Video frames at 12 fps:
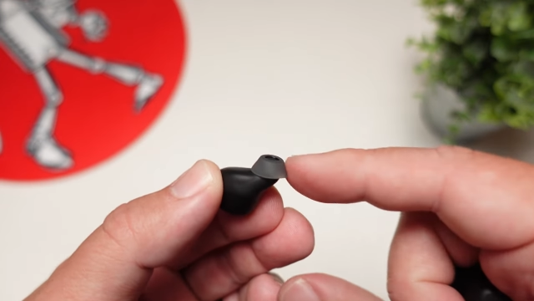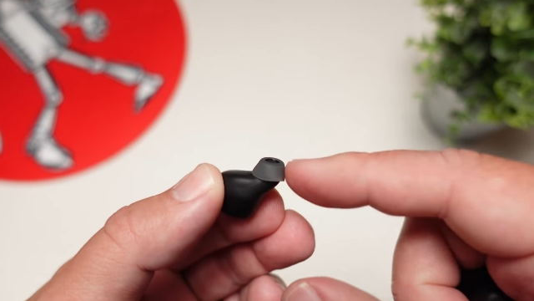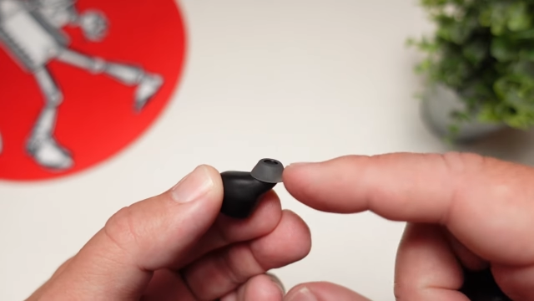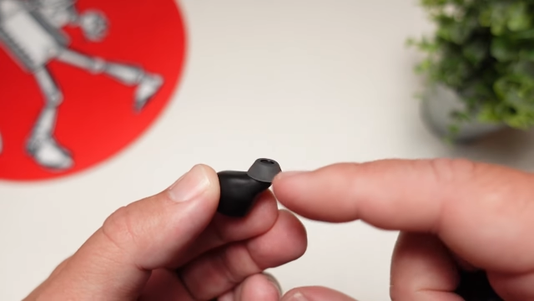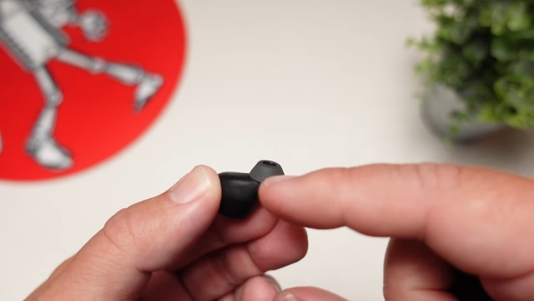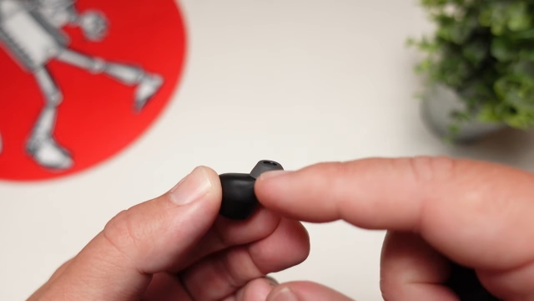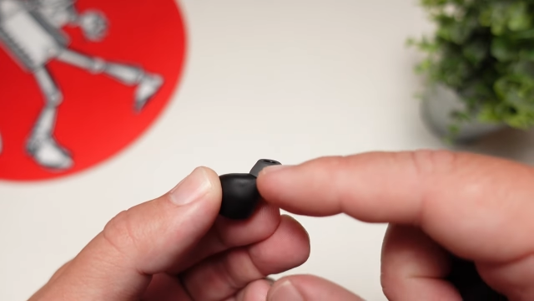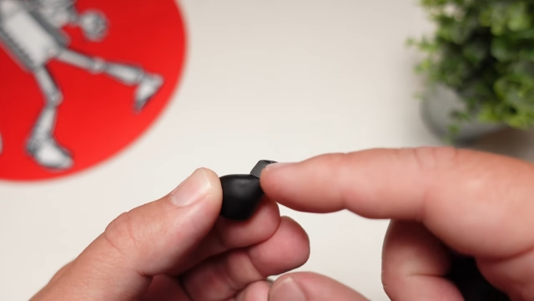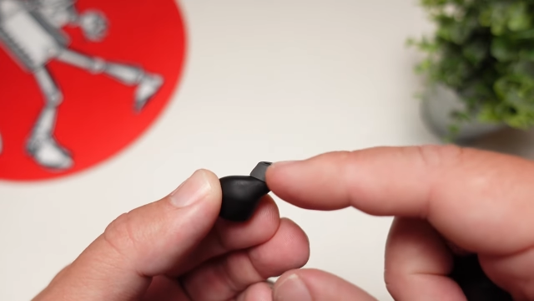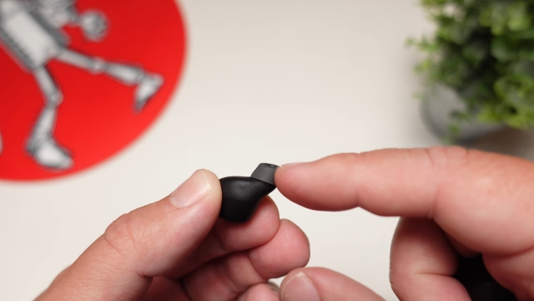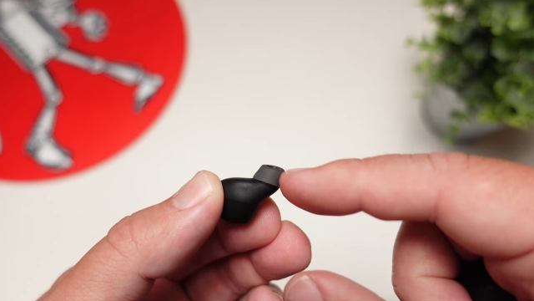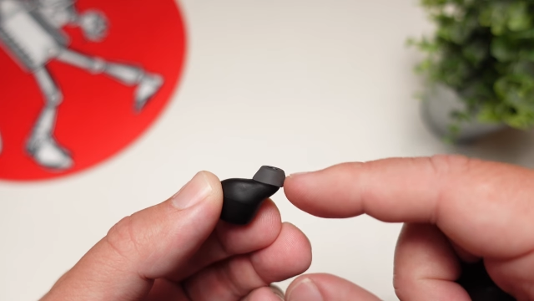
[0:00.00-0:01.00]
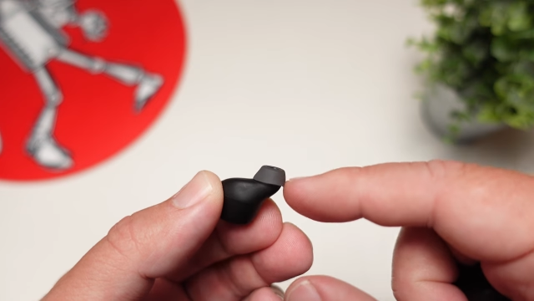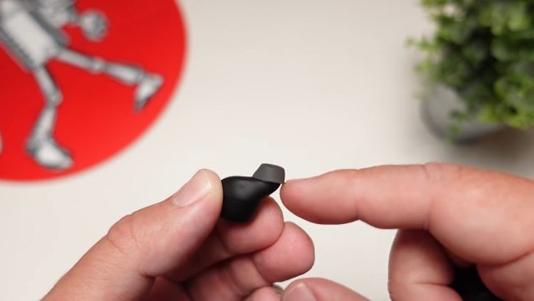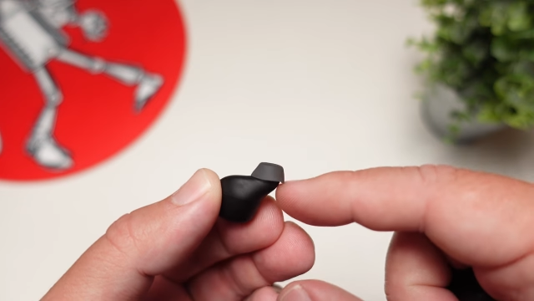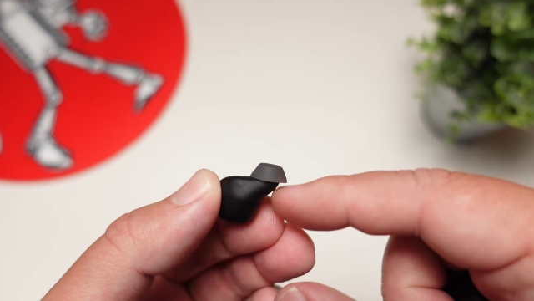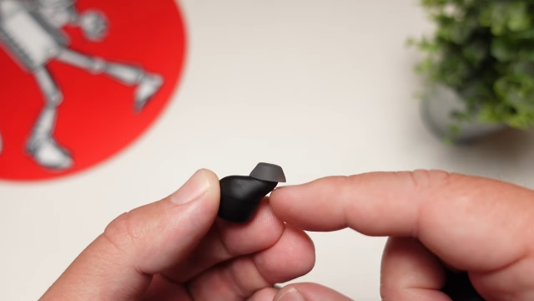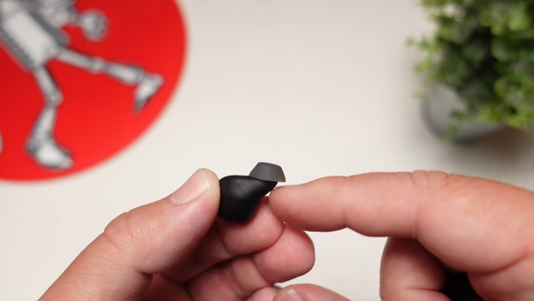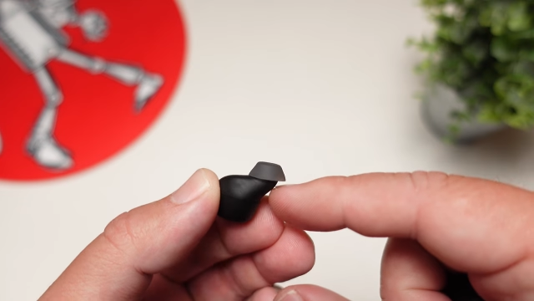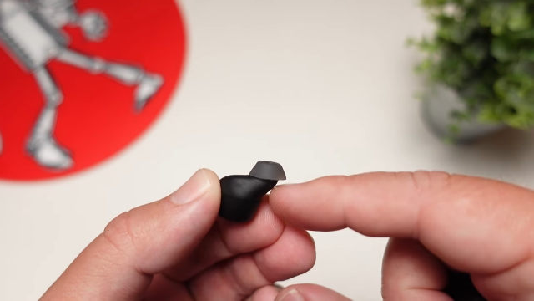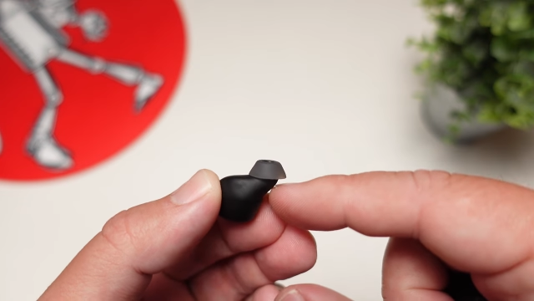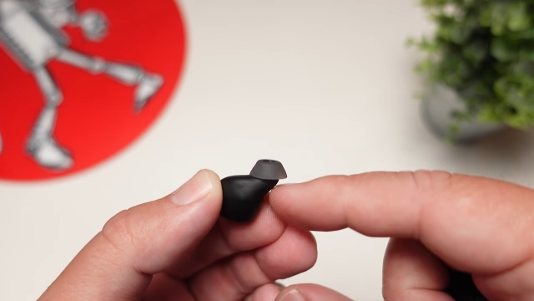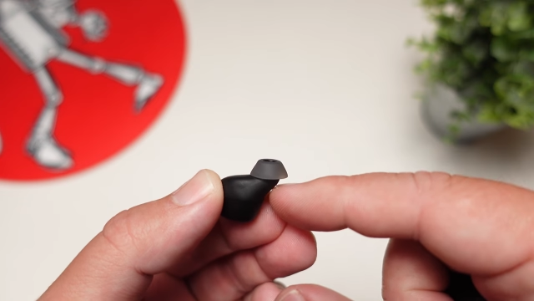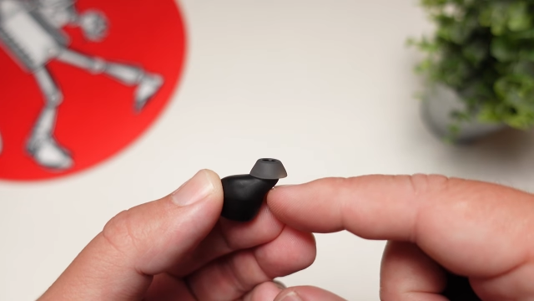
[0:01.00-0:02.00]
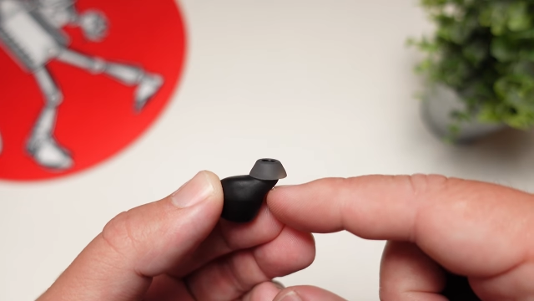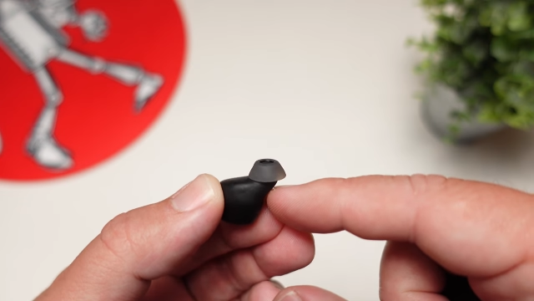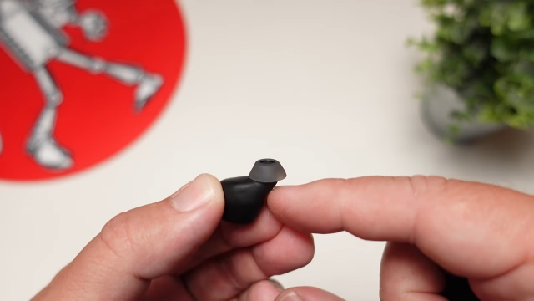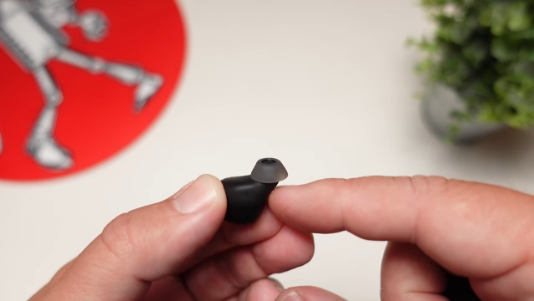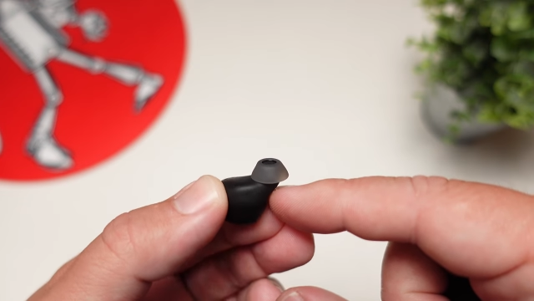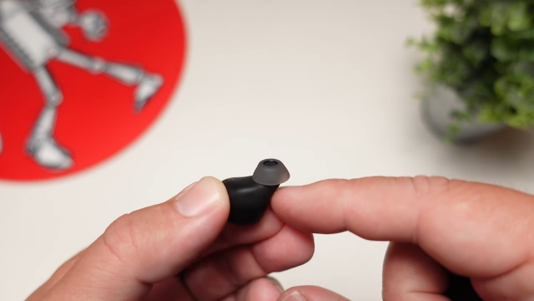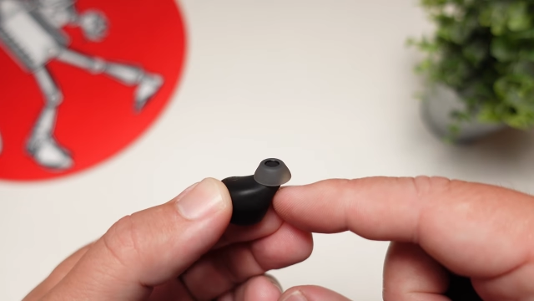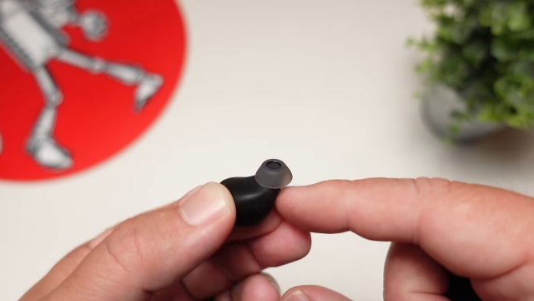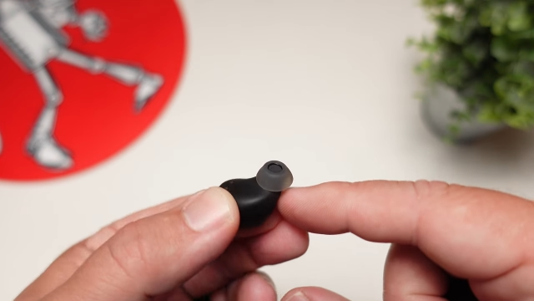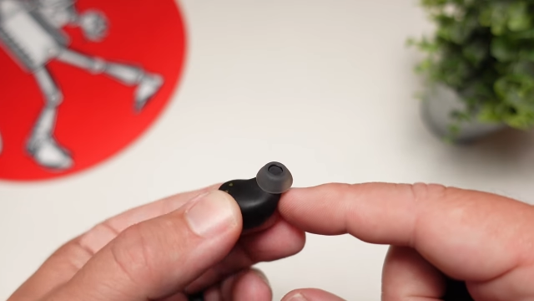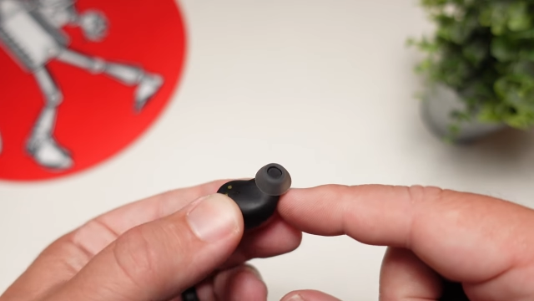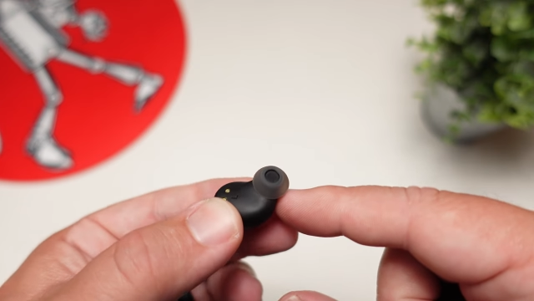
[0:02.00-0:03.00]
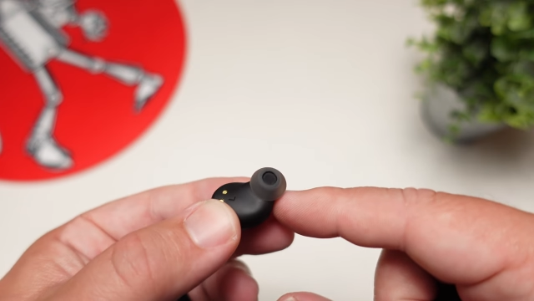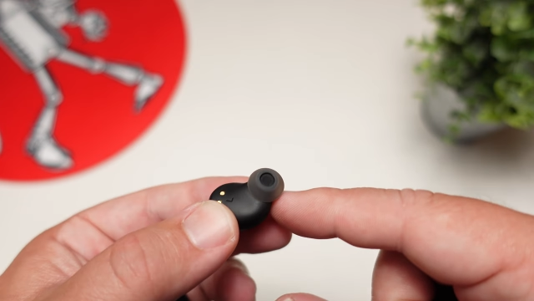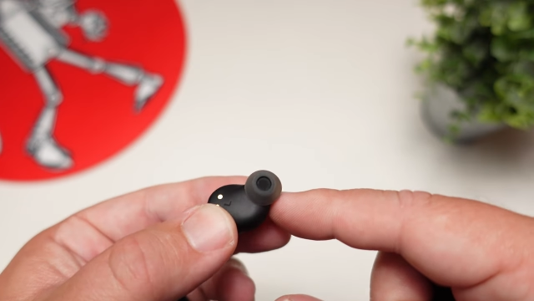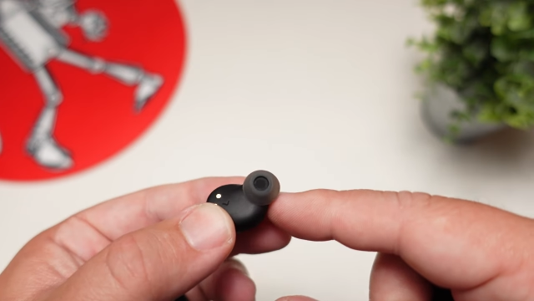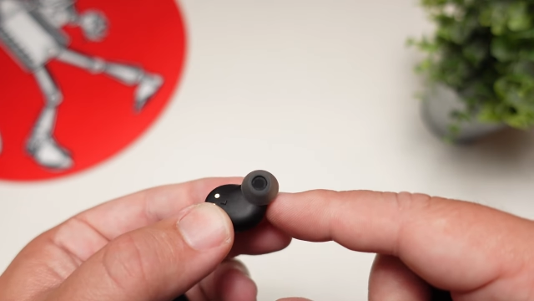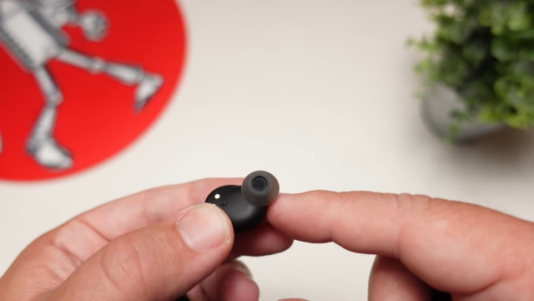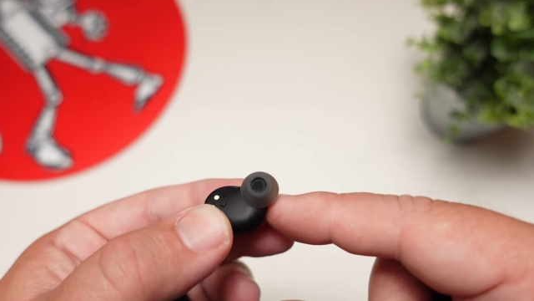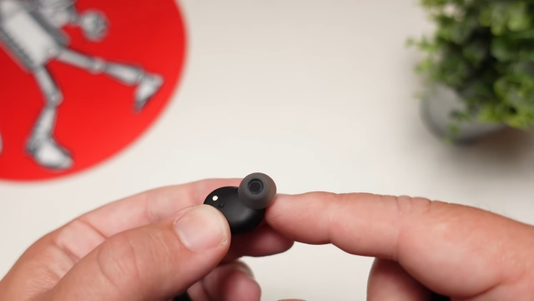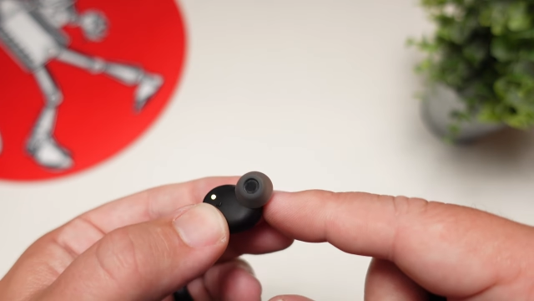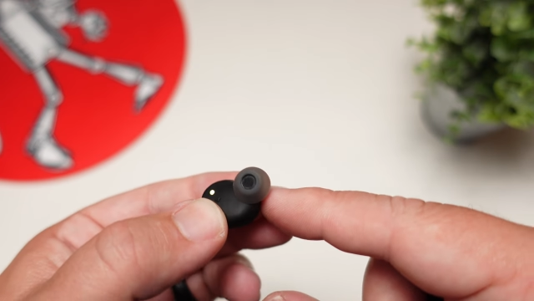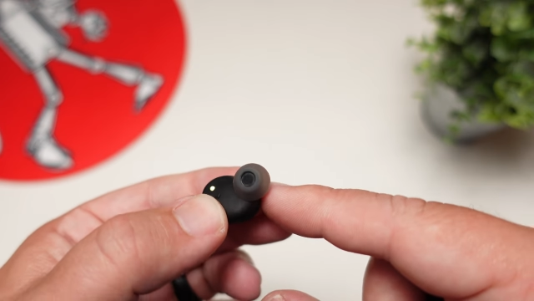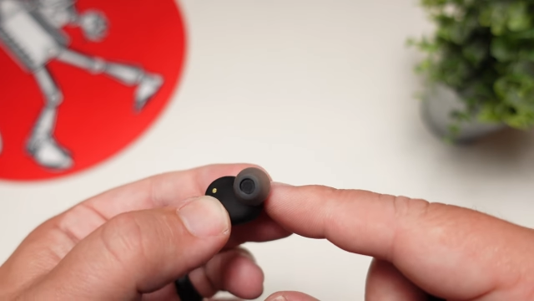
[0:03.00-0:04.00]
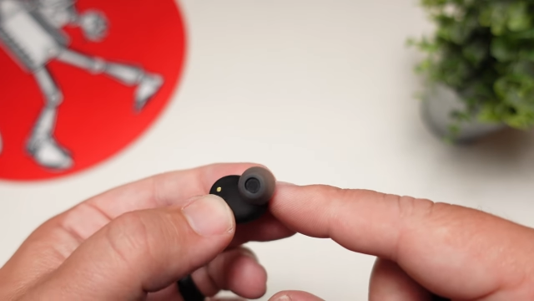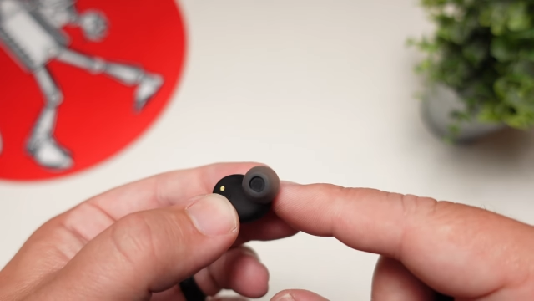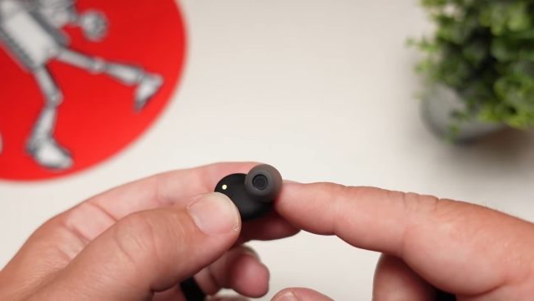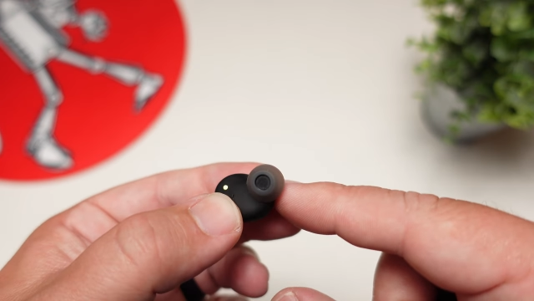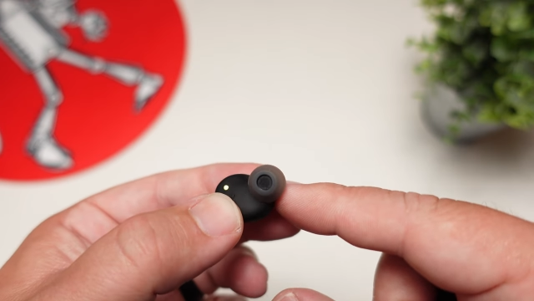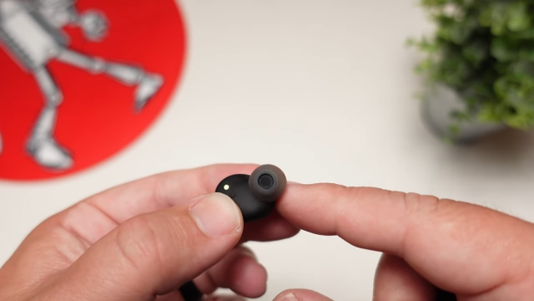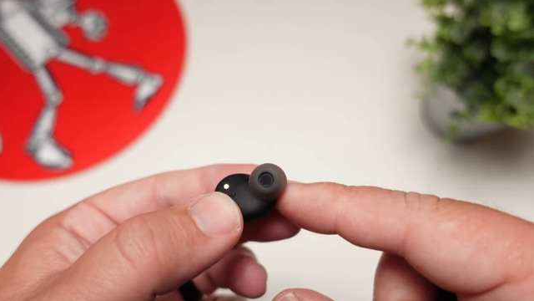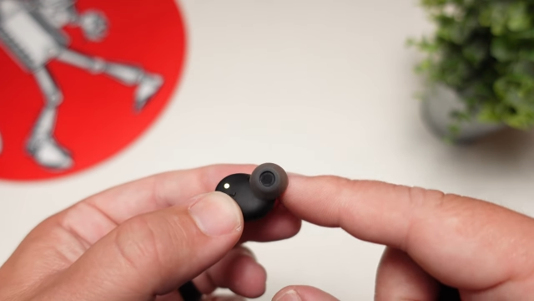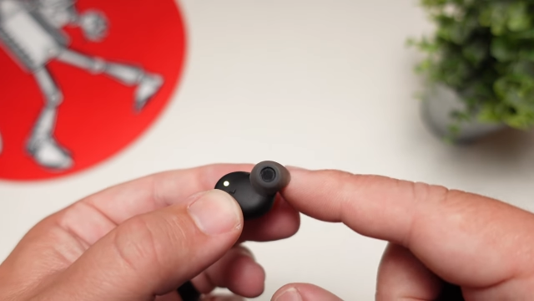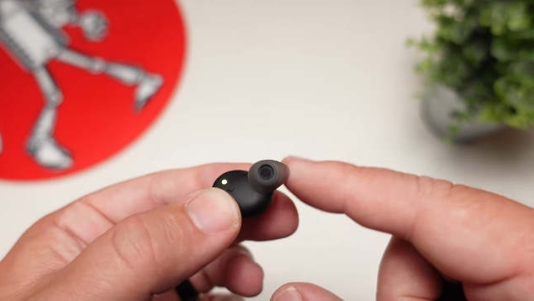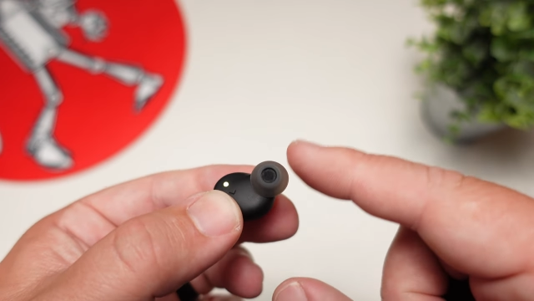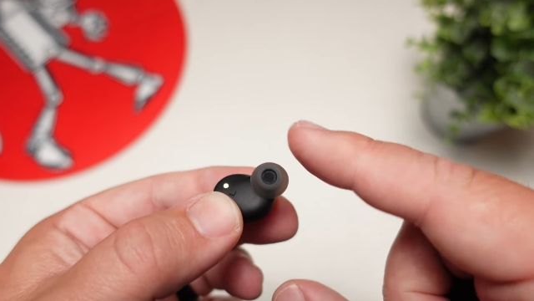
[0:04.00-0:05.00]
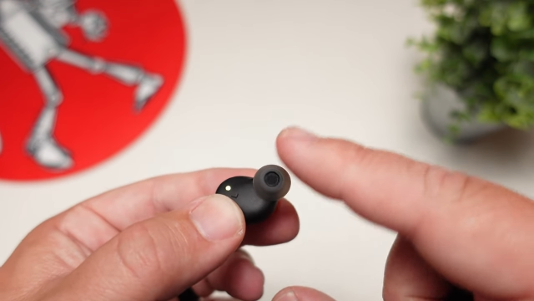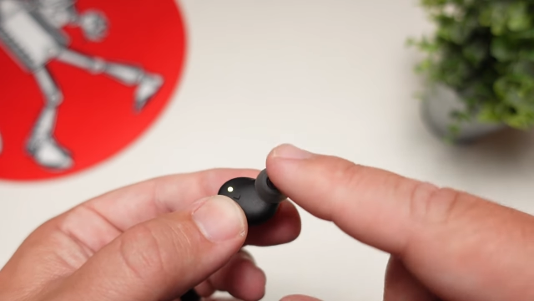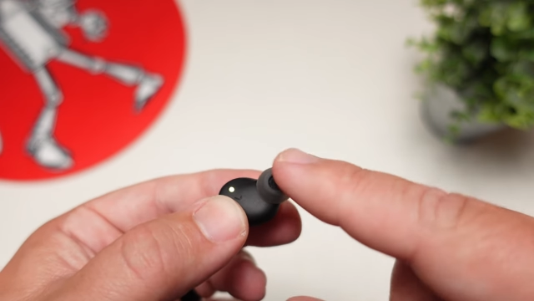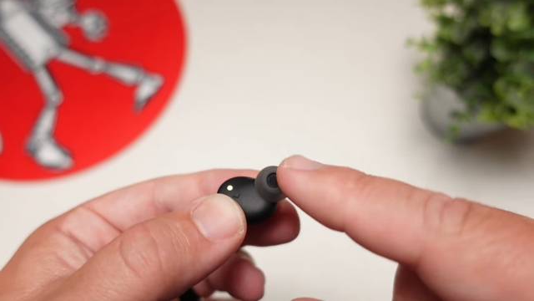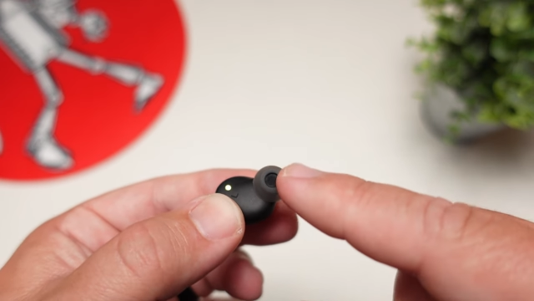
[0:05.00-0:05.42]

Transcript: (no speaker visible)